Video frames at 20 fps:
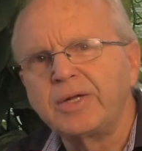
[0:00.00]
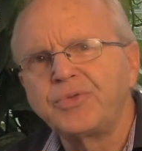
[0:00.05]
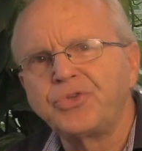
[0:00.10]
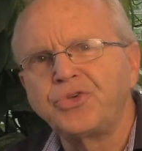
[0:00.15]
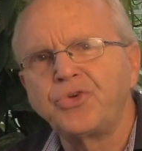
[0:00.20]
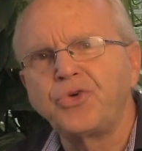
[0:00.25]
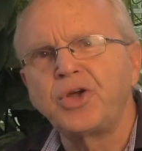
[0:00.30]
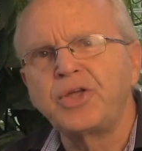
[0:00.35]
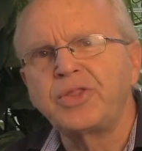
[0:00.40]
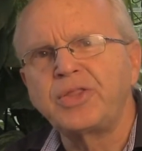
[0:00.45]

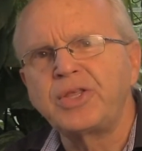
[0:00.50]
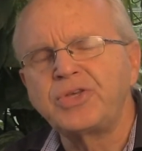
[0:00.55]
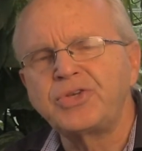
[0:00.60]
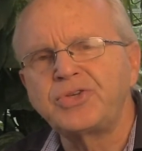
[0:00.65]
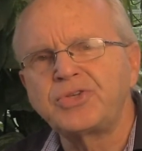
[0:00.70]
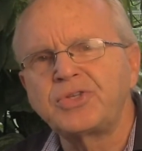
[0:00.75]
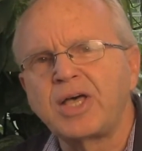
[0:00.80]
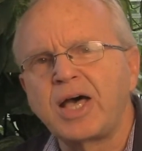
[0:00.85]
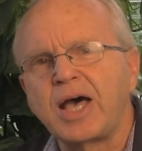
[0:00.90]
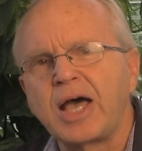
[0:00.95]
during
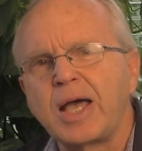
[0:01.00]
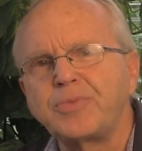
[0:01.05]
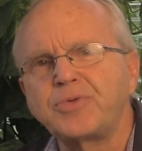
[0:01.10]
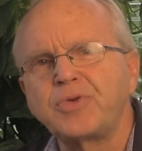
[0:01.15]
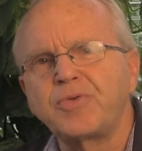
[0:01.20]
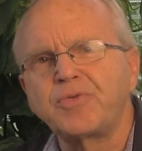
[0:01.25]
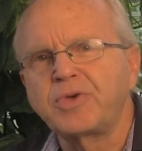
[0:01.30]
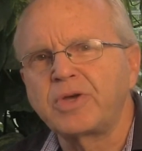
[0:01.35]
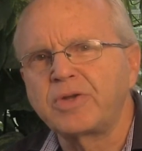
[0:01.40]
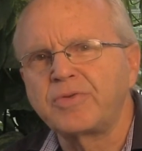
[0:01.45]
these times
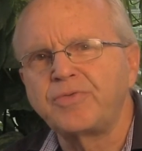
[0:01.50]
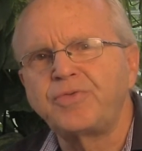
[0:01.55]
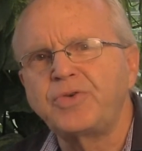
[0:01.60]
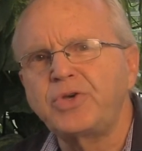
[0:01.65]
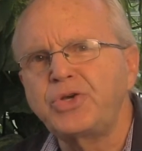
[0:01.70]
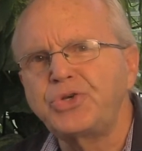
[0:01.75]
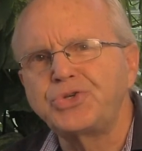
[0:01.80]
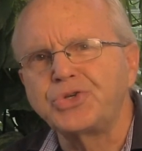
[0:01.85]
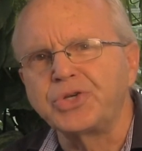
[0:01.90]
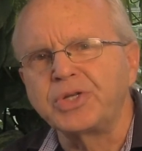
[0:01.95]
of
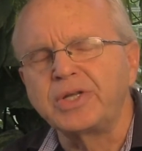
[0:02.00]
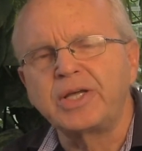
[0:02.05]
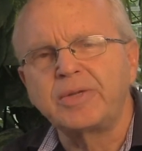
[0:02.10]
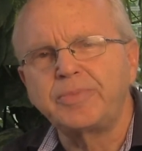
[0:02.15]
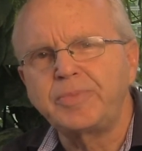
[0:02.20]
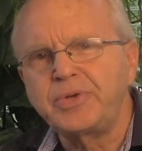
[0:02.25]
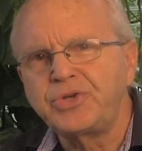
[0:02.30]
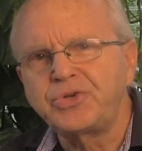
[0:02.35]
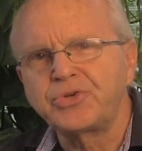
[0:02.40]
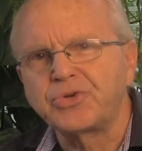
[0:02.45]
confusion
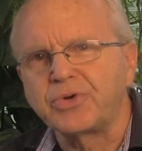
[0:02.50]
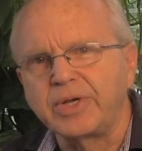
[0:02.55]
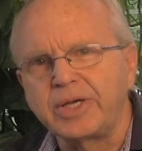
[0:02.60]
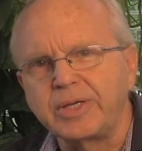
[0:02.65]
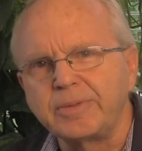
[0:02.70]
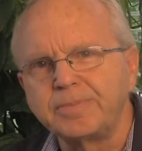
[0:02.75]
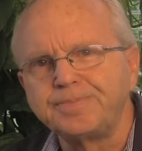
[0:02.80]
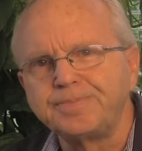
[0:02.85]
and mystery?